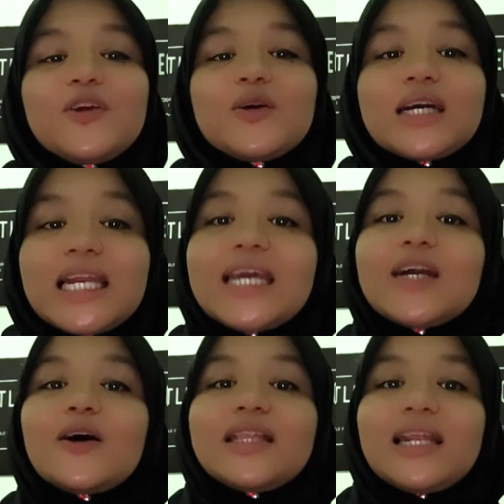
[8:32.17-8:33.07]
click
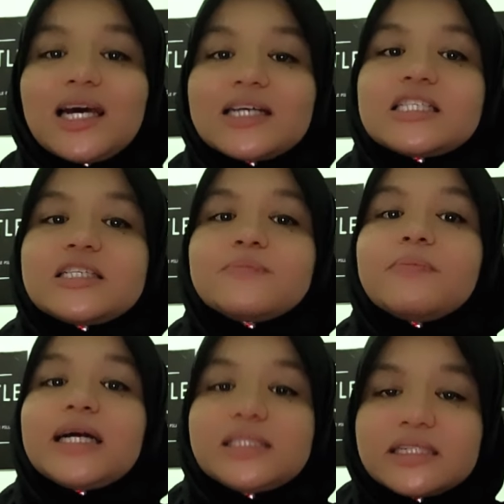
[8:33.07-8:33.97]
on the last
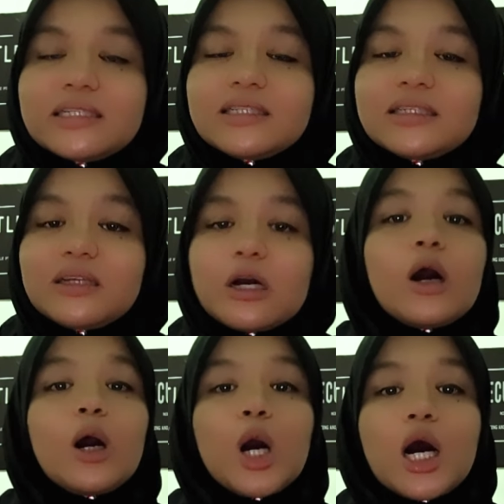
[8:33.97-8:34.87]
button,
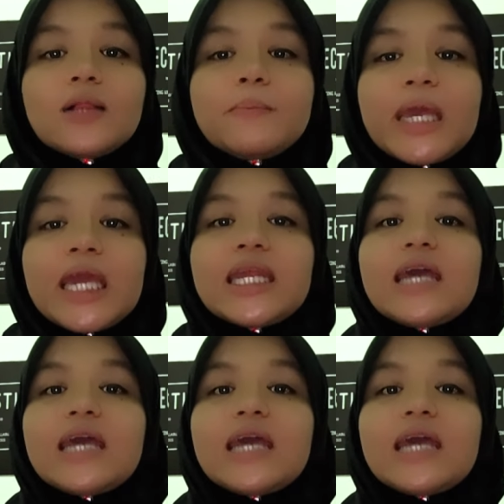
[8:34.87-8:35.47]
all main and